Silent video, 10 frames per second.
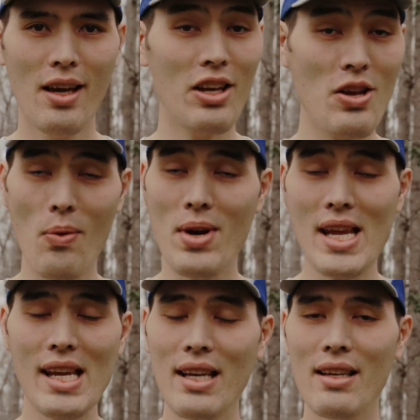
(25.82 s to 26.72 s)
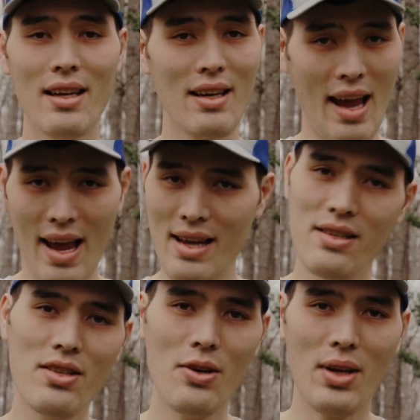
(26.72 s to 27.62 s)
you need head to
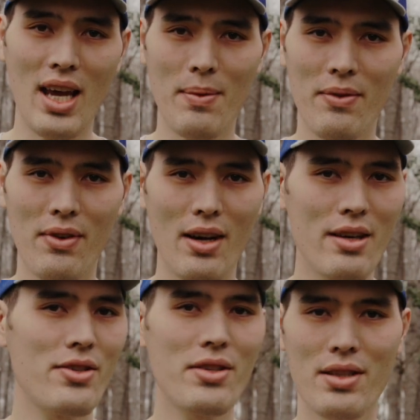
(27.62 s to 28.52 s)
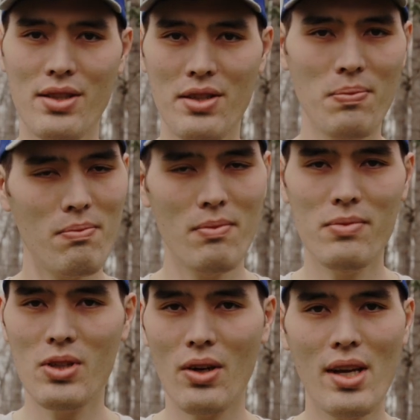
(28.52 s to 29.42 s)
toe camouflage. It's just
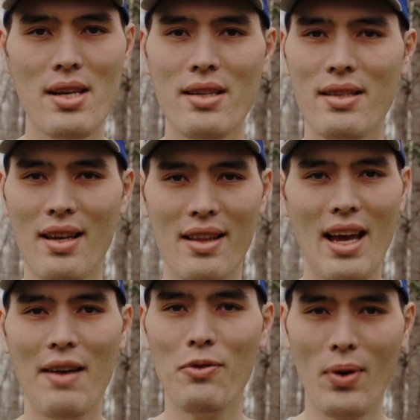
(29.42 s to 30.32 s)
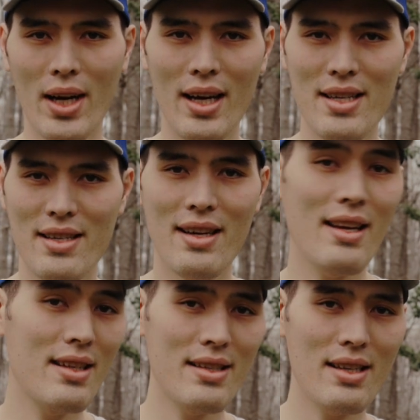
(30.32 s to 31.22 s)
turkeys, they have great eyesight
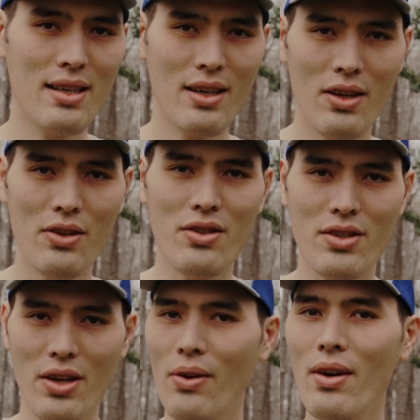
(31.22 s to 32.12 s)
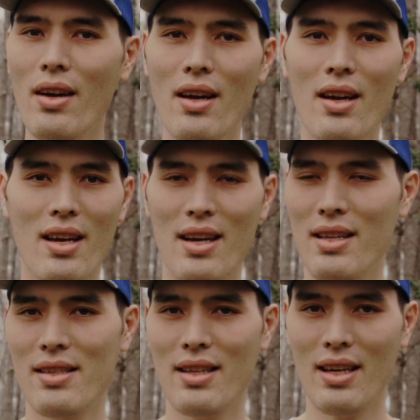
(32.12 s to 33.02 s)
and they see in color. So
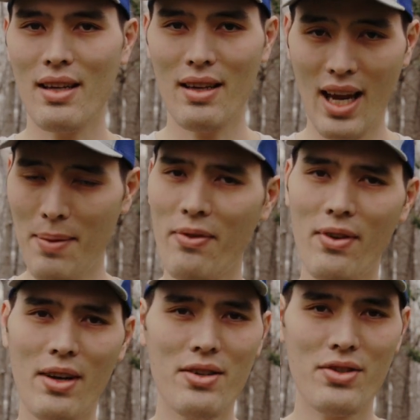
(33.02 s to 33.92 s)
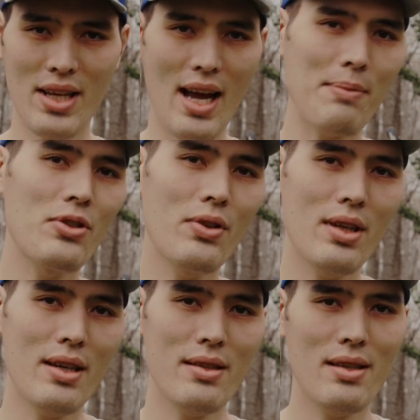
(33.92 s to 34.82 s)
it's like camouflage is absolutely
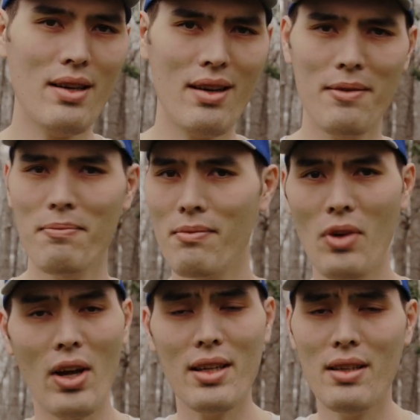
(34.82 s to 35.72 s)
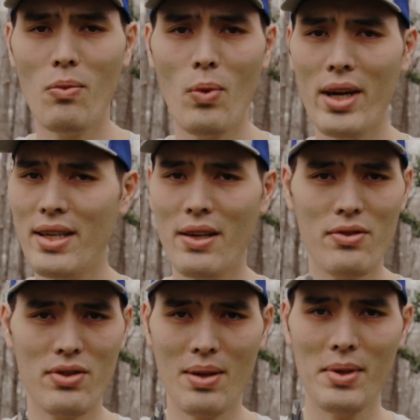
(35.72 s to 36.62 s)
necessary. Hunting whitetails or
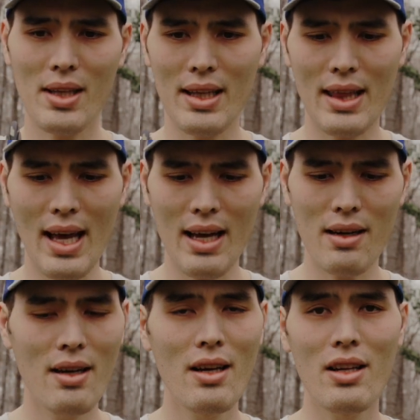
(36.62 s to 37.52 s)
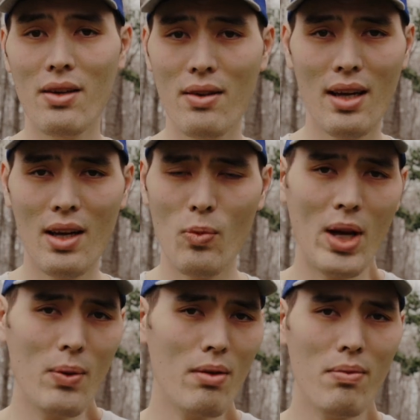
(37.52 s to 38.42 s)
something like that, you can get away
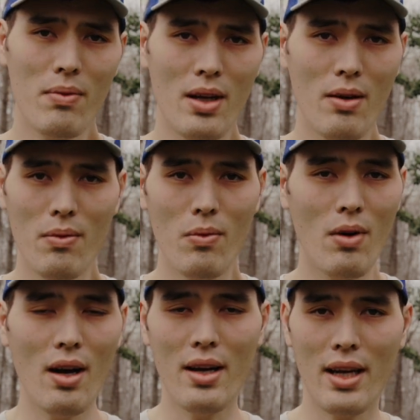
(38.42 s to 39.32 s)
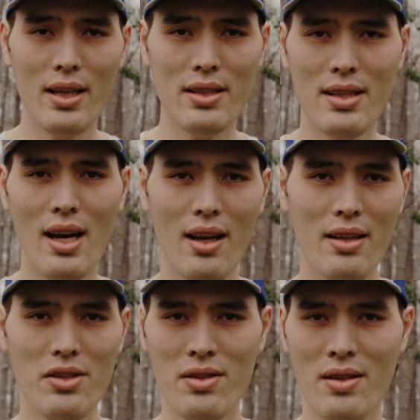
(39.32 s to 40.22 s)
with, hunting in
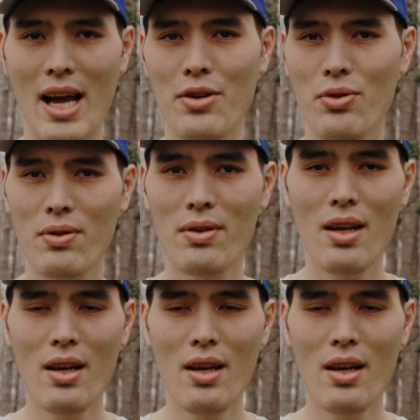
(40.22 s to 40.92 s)
solids, just natural